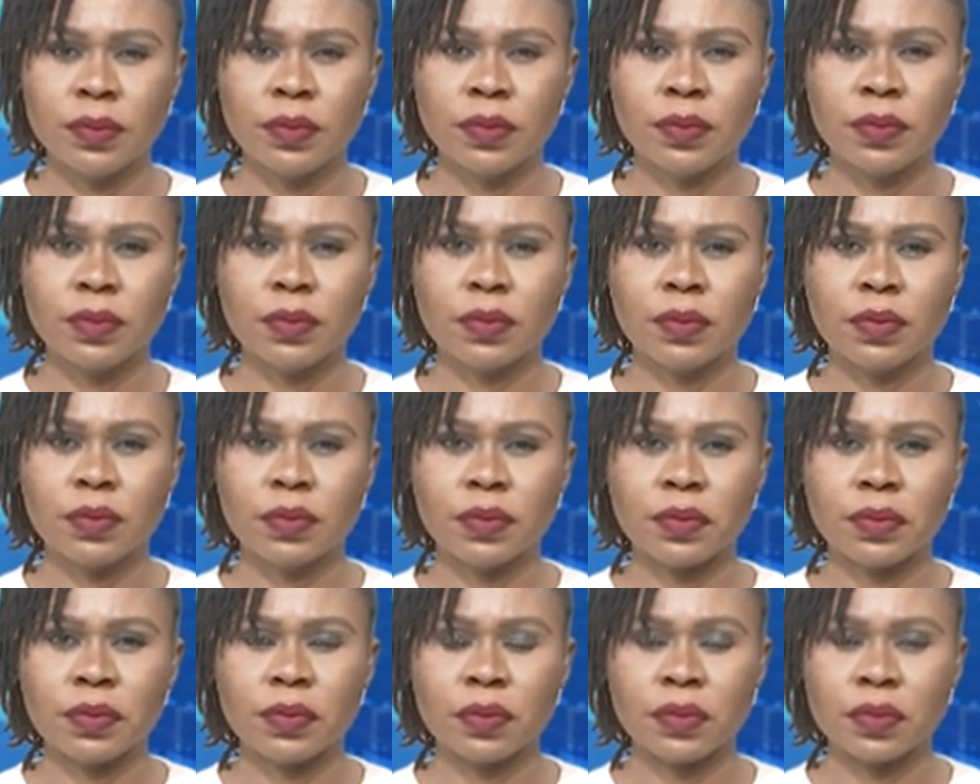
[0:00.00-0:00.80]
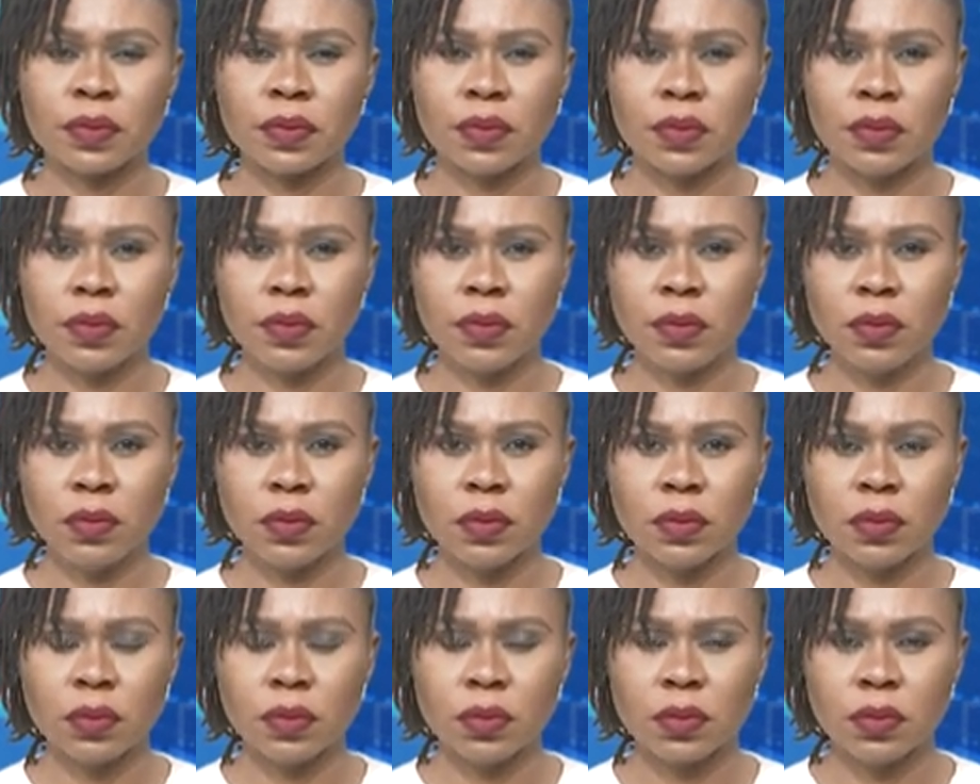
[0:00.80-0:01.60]

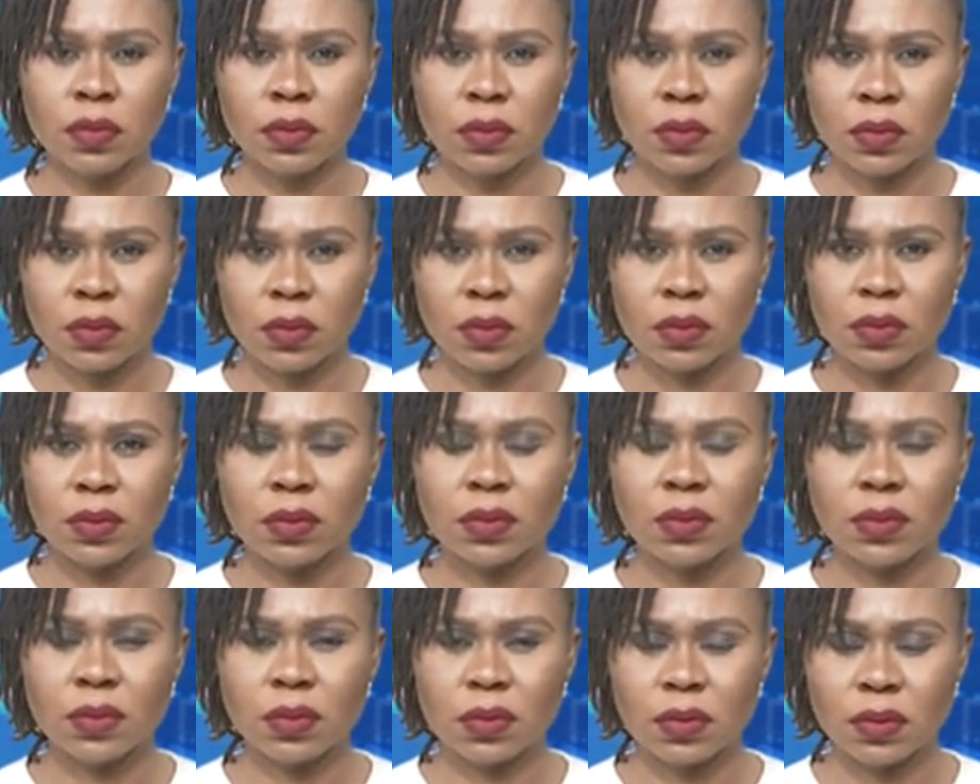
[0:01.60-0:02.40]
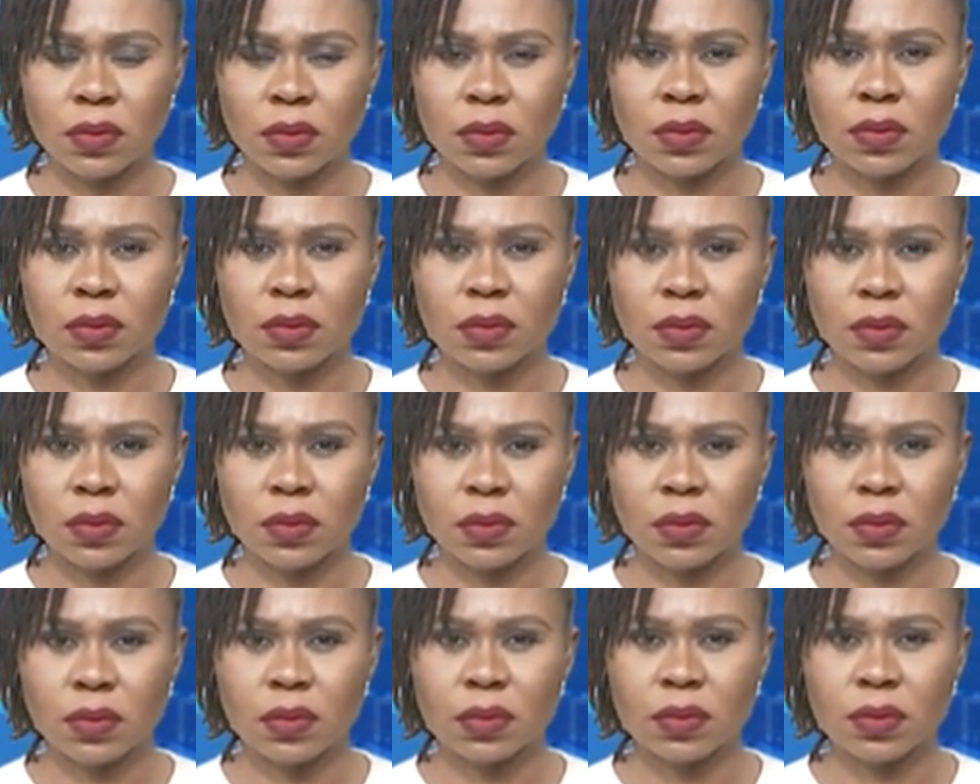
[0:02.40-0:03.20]

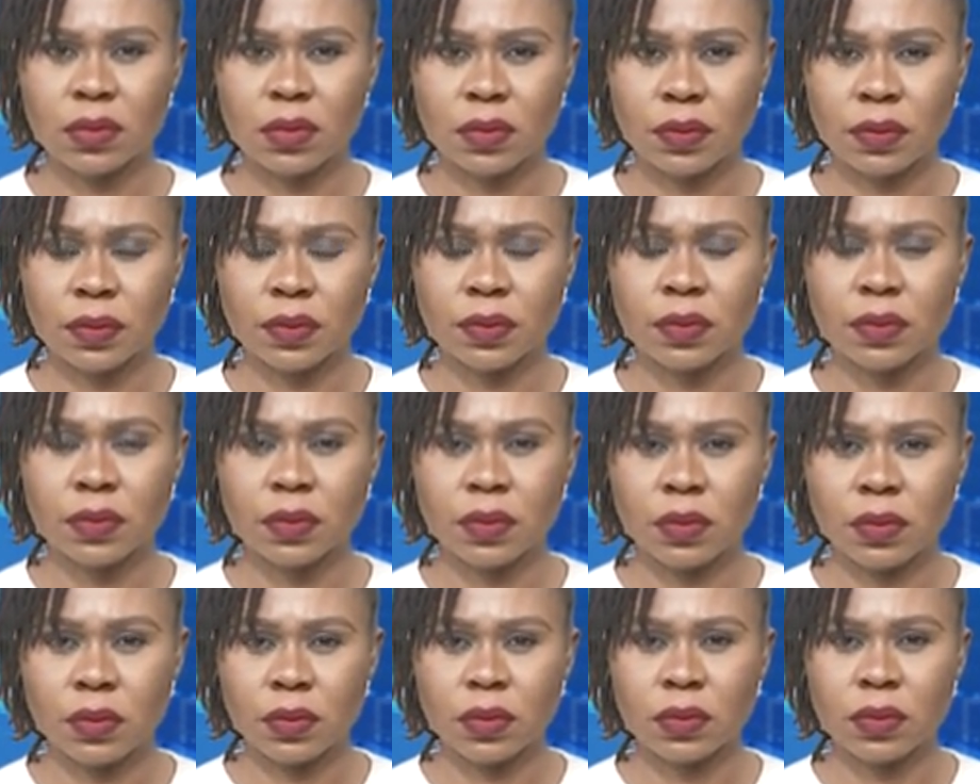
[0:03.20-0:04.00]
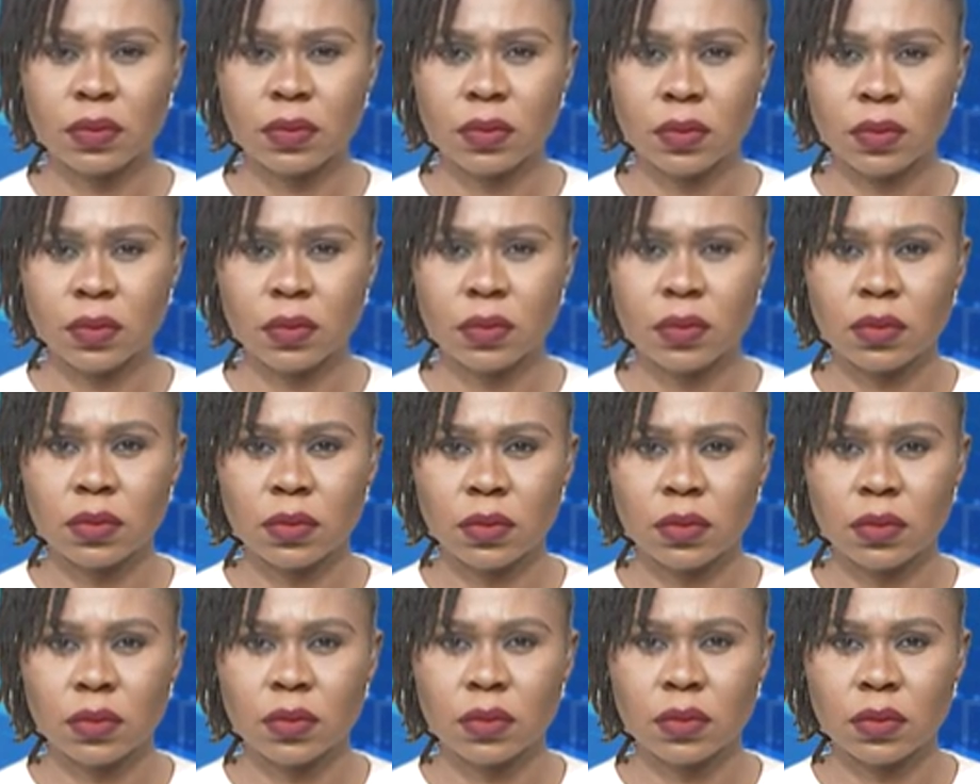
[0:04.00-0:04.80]

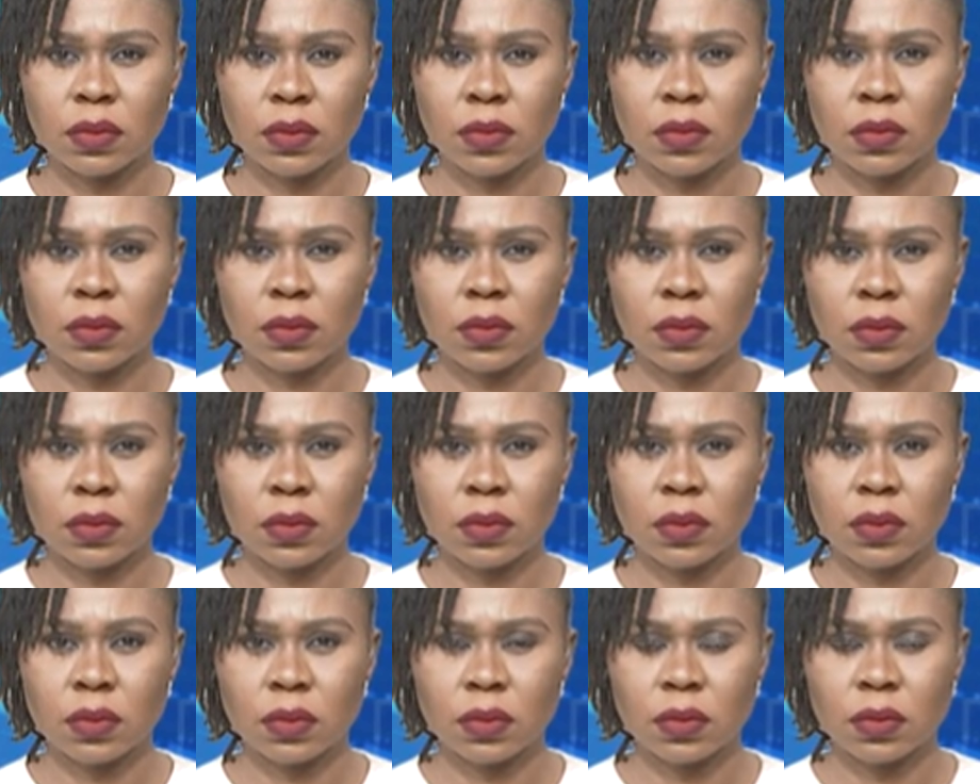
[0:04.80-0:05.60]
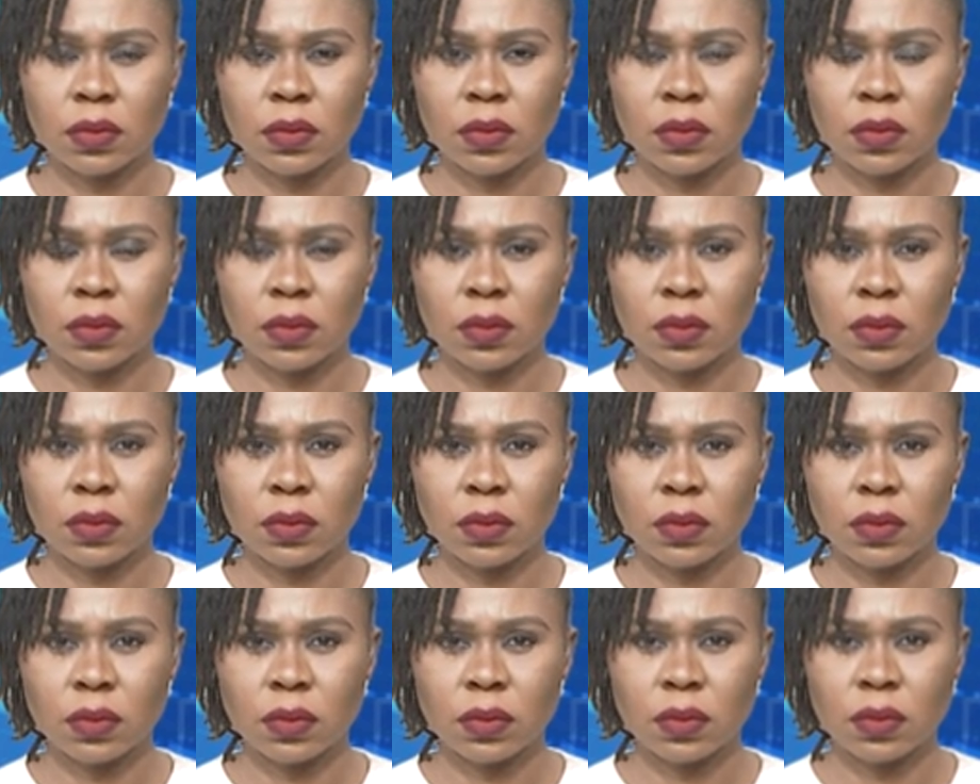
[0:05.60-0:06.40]

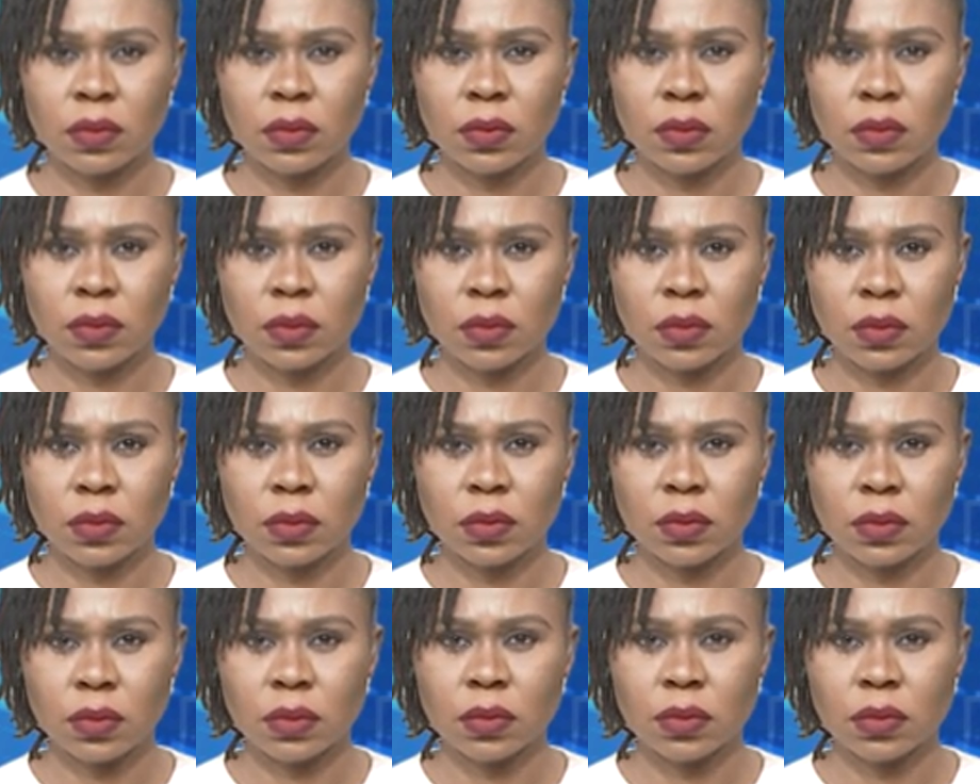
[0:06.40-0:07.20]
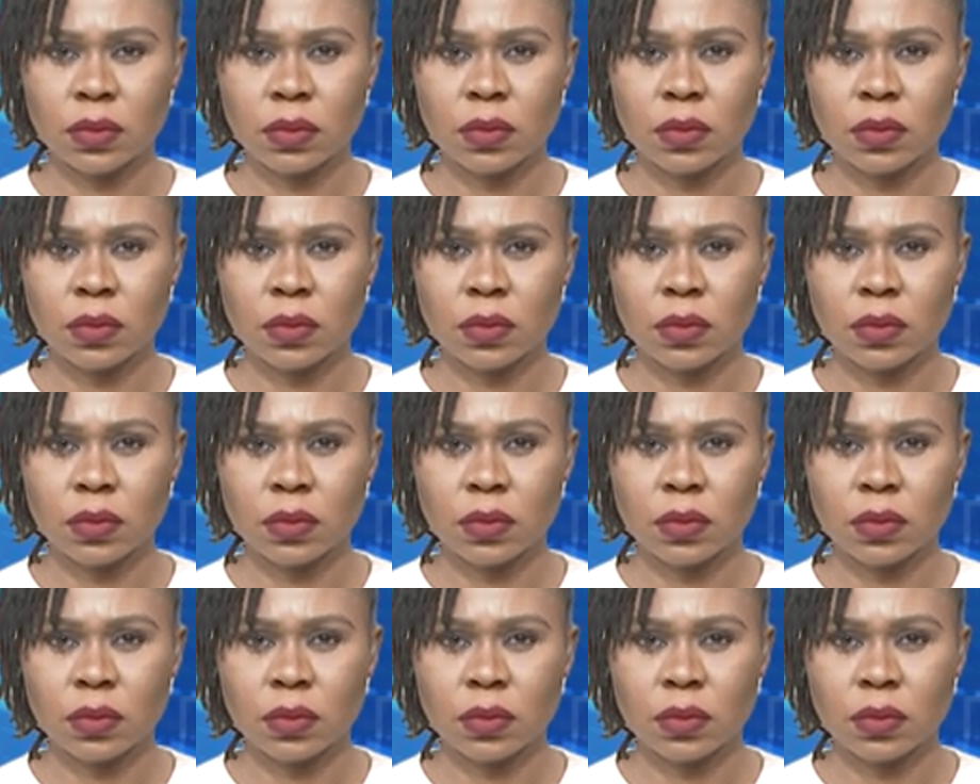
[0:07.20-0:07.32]
No words are spoken by the person on screen.